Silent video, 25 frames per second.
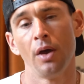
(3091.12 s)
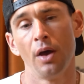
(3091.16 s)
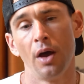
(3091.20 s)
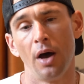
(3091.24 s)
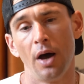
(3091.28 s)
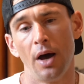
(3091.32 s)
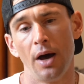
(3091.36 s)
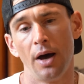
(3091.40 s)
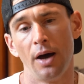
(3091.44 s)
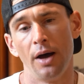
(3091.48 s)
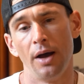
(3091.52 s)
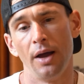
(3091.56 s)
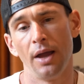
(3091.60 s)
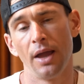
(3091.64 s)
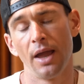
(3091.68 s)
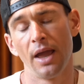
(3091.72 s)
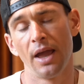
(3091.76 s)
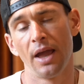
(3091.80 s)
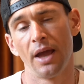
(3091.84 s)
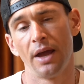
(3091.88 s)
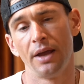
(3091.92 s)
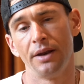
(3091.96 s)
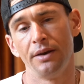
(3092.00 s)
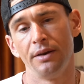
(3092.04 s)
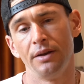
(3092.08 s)
Uh,
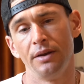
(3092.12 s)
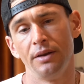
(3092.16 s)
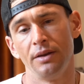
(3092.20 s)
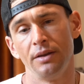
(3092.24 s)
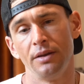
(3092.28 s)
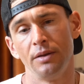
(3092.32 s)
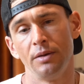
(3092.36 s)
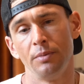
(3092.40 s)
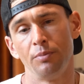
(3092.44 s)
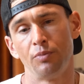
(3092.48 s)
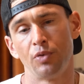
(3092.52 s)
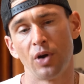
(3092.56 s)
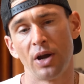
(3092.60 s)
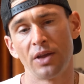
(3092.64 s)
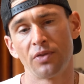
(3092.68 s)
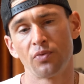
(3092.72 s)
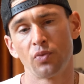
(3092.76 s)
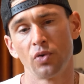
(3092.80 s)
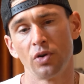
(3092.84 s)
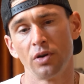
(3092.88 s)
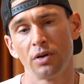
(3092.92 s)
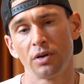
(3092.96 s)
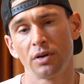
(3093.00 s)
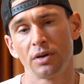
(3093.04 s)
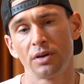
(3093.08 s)
and breath
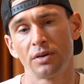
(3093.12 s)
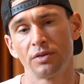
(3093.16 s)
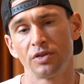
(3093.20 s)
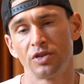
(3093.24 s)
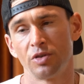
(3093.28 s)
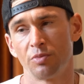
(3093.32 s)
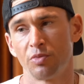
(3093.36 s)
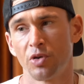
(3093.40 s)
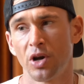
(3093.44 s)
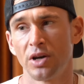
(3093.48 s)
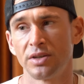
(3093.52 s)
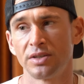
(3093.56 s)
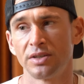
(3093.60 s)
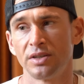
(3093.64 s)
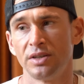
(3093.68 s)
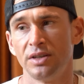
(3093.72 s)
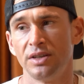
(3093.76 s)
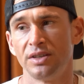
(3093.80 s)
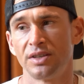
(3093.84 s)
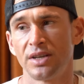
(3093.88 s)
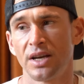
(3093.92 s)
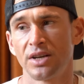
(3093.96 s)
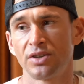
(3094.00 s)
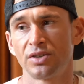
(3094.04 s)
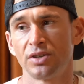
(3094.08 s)
work, surprisingly,
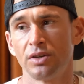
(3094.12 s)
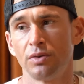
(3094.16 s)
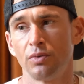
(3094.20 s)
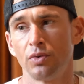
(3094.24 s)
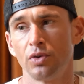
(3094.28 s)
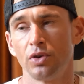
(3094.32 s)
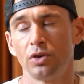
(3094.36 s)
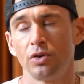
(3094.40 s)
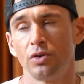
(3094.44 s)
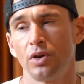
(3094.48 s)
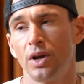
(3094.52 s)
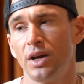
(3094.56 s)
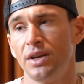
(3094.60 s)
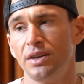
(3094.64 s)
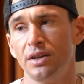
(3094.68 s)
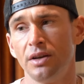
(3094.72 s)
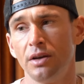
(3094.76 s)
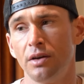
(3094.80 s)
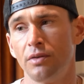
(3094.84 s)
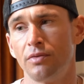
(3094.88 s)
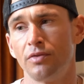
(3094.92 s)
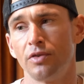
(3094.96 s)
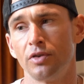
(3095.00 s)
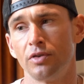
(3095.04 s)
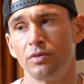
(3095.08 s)
is actually a really good idea
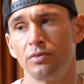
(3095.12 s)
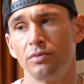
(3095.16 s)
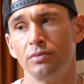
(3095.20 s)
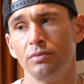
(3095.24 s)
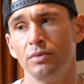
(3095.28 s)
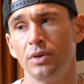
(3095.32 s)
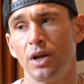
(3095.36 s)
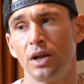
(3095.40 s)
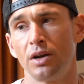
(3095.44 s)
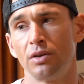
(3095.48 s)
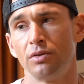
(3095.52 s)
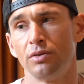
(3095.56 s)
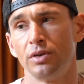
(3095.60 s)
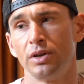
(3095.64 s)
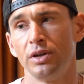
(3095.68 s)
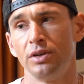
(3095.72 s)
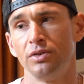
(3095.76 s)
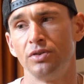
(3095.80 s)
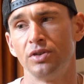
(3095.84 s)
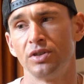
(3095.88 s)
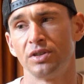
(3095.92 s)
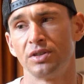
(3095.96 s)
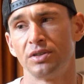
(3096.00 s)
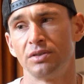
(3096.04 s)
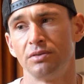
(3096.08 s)
for not only
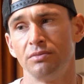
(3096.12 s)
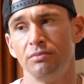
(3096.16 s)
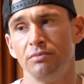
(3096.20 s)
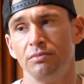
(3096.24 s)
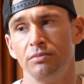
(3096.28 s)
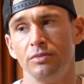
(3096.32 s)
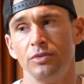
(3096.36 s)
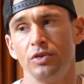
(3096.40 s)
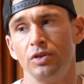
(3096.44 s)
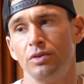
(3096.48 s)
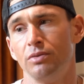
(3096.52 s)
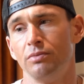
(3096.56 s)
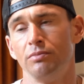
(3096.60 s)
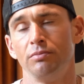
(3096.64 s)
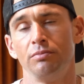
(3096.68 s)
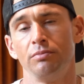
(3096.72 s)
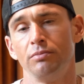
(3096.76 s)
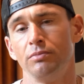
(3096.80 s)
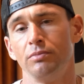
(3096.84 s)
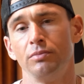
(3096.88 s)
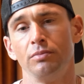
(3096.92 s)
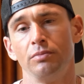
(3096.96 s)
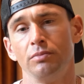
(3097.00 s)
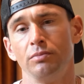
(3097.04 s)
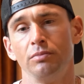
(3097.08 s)
just you know,
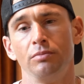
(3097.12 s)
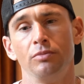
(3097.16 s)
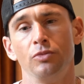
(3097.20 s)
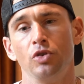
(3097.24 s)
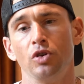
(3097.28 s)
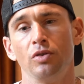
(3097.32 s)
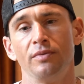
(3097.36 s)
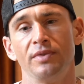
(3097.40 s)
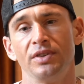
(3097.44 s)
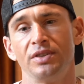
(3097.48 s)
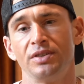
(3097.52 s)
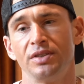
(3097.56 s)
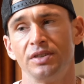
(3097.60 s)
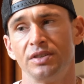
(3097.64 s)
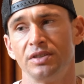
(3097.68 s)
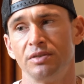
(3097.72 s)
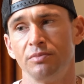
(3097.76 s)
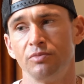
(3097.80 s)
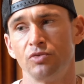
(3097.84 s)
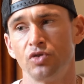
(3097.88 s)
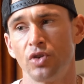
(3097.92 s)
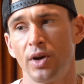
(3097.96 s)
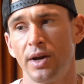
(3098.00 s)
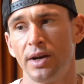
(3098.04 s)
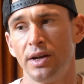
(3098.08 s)
nervous system
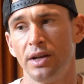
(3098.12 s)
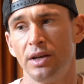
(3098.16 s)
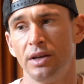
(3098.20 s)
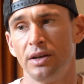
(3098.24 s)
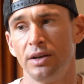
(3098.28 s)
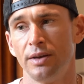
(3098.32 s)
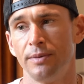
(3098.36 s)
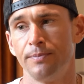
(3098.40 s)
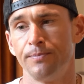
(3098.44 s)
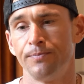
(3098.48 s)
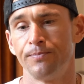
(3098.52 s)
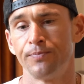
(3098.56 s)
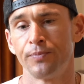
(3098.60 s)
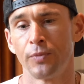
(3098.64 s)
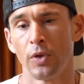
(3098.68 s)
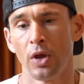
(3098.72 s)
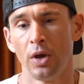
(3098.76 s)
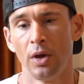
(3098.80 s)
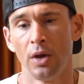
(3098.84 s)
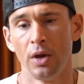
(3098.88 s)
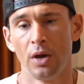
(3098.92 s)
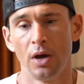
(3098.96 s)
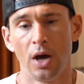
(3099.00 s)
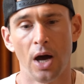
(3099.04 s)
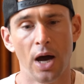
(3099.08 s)
training and
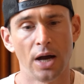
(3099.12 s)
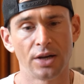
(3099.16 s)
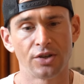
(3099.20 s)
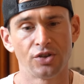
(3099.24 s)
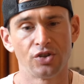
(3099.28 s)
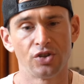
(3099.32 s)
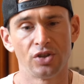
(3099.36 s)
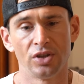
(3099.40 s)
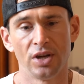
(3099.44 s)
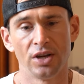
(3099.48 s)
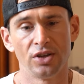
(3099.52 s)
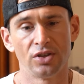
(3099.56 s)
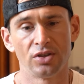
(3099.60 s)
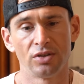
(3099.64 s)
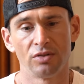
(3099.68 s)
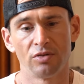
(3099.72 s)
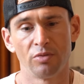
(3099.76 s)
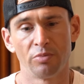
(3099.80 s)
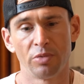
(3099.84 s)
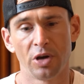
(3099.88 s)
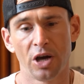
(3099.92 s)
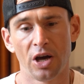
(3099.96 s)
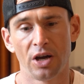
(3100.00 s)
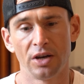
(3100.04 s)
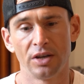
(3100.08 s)
oxygenation of the
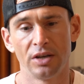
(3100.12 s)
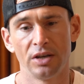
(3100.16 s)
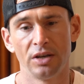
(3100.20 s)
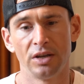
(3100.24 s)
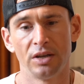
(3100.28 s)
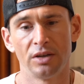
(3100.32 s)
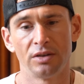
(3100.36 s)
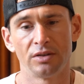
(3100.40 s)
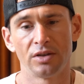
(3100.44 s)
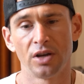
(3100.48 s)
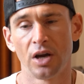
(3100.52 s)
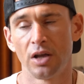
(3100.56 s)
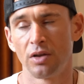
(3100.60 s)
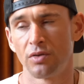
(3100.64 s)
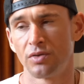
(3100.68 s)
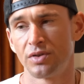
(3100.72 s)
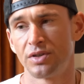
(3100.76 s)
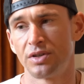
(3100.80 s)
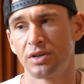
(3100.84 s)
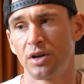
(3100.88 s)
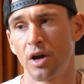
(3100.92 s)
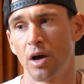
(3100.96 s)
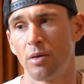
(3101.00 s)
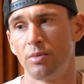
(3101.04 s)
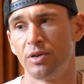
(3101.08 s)
body and tolerance
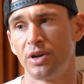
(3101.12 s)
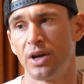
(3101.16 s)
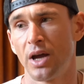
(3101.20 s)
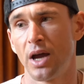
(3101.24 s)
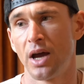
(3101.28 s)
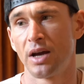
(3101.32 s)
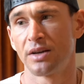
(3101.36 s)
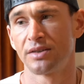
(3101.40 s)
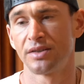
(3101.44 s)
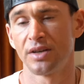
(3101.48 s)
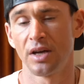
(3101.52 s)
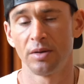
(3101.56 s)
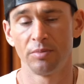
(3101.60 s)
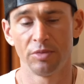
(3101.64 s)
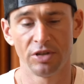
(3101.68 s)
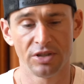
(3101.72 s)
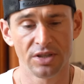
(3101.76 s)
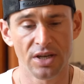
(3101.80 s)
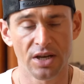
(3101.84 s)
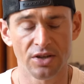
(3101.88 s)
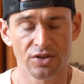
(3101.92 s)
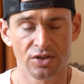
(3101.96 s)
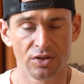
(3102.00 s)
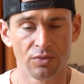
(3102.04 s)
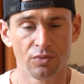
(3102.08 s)
to carbon dioxide, but it's
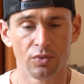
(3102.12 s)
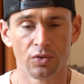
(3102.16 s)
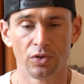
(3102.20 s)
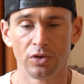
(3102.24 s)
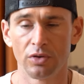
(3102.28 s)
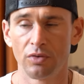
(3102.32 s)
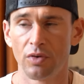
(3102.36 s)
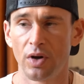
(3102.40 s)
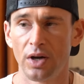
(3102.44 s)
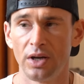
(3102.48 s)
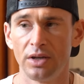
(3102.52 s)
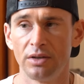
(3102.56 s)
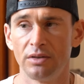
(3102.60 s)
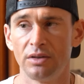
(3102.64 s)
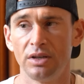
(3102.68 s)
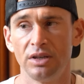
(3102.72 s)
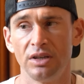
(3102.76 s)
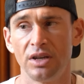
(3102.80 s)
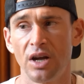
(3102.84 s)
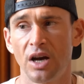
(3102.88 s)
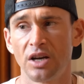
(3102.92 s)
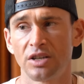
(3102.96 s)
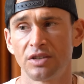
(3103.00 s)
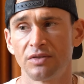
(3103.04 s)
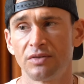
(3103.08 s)
actually a really great
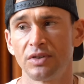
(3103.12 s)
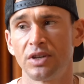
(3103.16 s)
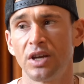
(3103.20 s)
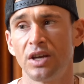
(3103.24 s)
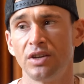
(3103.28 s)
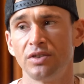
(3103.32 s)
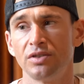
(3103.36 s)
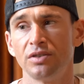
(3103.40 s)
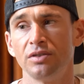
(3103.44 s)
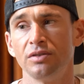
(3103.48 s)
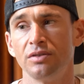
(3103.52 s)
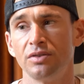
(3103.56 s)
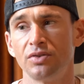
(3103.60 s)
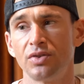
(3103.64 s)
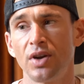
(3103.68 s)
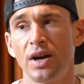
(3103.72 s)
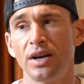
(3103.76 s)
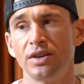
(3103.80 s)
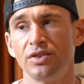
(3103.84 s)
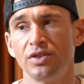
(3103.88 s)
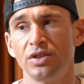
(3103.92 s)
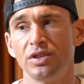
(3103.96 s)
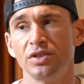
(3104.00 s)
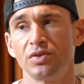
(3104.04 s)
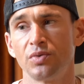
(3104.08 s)
detoxification
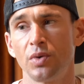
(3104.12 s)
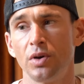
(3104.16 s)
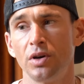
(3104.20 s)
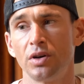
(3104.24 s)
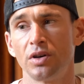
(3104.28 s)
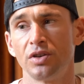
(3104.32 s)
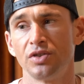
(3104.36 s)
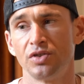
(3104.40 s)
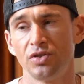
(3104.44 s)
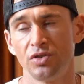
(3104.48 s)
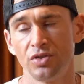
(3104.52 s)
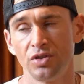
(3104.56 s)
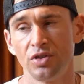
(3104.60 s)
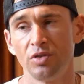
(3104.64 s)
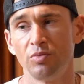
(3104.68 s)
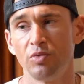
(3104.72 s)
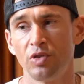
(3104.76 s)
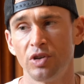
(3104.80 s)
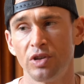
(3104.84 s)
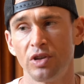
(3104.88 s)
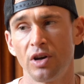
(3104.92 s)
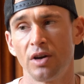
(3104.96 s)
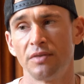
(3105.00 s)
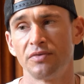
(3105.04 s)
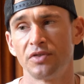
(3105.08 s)
strategy as well because you do
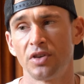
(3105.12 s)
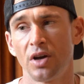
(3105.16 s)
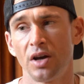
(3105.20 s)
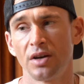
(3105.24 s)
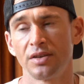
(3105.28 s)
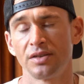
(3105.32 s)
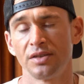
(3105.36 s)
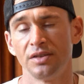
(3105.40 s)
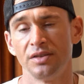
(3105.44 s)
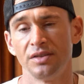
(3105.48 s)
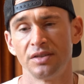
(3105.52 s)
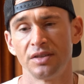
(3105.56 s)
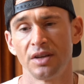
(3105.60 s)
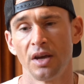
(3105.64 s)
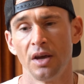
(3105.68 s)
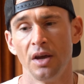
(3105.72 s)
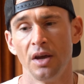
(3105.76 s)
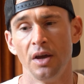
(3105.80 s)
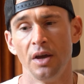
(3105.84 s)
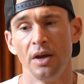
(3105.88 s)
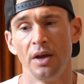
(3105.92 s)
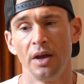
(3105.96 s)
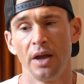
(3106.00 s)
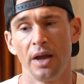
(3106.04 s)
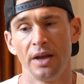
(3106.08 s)
breathe off toxins.
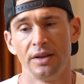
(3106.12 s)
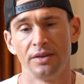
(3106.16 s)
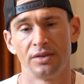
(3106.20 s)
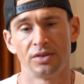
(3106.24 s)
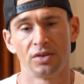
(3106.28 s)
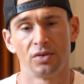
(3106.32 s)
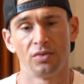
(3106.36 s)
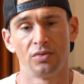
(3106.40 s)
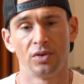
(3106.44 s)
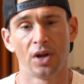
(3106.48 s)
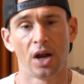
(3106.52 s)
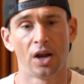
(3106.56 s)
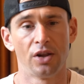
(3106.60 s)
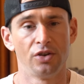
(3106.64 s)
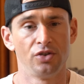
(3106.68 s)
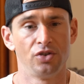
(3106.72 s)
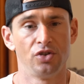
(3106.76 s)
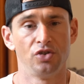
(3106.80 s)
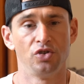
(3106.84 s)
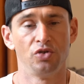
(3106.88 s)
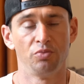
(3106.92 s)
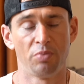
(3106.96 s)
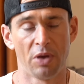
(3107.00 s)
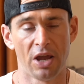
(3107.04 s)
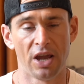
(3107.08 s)
And so not only
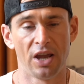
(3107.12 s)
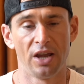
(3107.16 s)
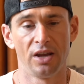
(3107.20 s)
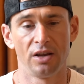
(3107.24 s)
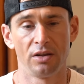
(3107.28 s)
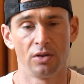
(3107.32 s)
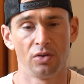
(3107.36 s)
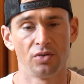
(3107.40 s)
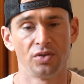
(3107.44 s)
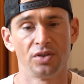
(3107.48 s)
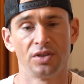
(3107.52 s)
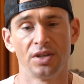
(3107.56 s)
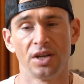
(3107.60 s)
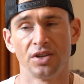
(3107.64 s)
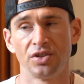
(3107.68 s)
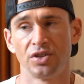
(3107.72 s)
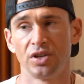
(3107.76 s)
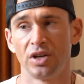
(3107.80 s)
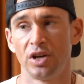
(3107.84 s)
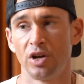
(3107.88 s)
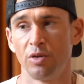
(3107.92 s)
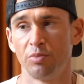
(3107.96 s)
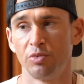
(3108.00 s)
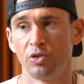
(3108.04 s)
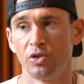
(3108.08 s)
should you pay close attention to
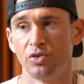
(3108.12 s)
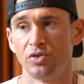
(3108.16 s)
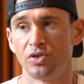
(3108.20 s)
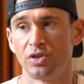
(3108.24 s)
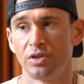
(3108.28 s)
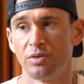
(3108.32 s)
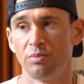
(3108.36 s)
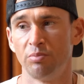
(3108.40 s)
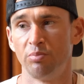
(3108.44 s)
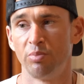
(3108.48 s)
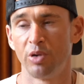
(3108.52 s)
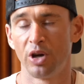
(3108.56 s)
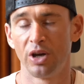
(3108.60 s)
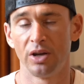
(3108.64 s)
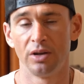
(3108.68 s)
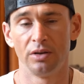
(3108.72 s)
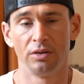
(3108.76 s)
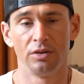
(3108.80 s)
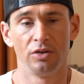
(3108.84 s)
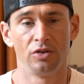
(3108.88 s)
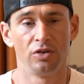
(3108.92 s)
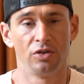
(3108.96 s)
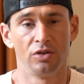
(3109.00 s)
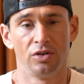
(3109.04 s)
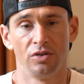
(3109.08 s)
air pollution, but
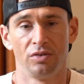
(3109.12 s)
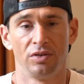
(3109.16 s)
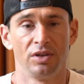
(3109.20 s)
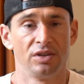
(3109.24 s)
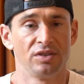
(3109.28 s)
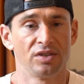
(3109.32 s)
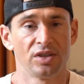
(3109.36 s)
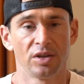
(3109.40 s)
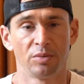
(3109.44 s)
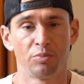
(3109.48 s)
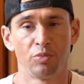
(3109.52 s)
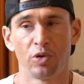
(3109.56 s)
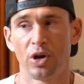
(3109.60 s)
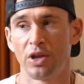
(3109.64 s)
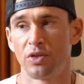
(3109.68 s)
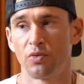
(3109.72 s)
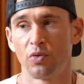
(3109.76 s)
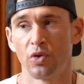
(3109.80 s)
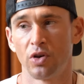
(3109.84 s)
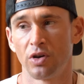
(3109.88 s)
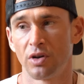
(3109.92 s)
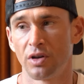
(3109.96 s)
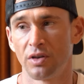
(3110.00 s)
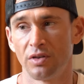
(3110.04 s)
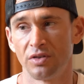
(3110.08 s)
you can do things like breath
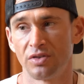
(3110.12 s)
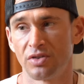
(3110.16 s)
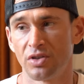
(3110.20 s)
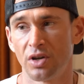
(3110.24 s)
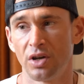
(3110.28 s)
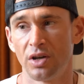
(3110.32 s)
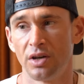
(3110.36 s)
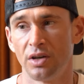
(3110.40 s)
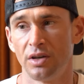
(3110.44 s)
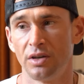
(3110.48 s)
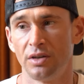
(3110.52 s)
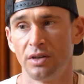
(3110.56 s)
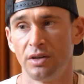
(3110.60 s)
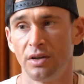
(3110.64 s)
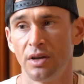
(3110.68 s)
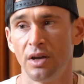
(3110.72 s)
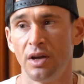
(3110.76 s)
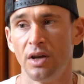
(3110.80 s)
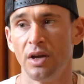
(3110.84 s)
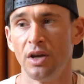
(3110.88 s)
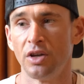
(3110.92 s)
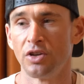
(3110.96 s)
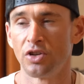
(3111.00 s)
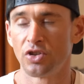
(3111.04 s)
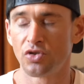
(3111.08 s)
work in the sauna and
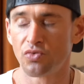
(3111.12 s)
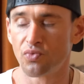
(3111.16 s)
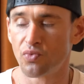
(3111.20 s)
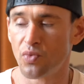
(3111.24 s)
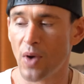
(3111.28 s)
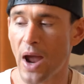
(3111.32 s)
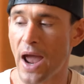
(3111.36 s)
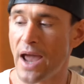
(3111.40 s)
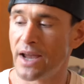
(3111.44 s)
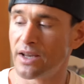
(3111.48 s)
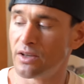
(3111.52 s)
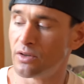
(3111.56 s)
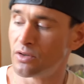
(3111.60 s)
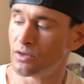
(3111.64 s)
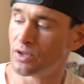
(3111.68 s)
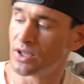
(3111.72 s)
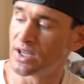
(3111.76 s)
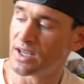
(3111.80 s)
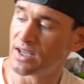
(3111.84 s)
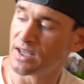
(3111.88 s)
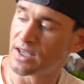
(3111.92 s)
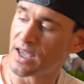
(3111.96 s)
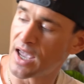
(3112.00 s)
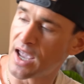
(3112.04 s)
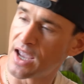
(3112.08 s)
just regularly
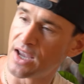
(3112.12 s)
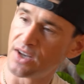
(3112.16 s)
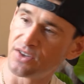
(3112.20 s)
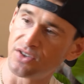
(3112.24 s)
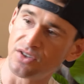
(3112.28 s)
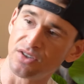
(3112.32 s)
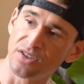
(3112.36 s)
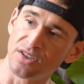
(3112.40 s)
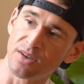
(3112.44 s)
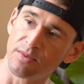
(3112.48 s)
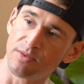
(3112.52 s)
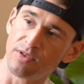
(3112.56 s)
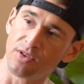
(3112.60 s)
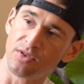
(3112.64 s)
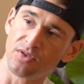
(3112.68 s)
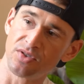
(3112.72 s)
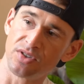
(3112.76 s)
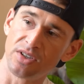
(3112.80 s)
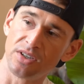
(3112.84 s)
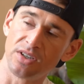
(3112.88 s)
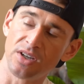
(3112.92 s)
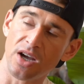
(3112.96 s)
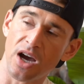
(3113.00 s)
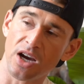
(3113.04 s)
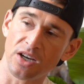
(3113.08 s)
engage in some of those
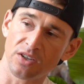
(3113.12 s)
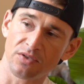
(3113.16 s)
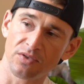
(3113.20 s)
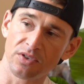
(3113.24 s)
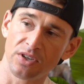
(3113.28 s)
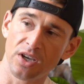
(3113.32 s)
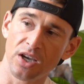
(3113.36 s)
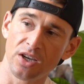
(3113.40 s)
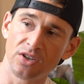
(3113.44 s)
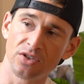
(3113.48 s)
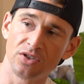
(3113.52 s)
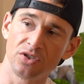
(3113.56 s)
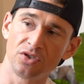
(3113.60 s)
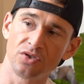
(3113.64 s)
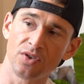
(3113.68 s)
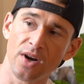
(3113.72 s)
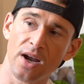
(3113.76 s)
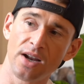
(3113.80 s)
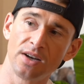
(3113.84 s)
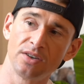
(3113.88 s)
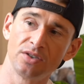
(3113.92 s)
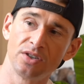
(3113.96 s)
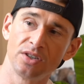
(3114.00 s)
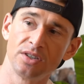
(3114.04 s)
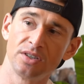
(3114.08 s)
detoxification
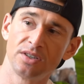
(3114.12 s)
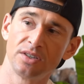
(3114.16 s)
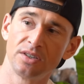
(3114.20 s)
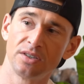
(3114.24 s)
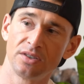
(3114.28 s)
strategies.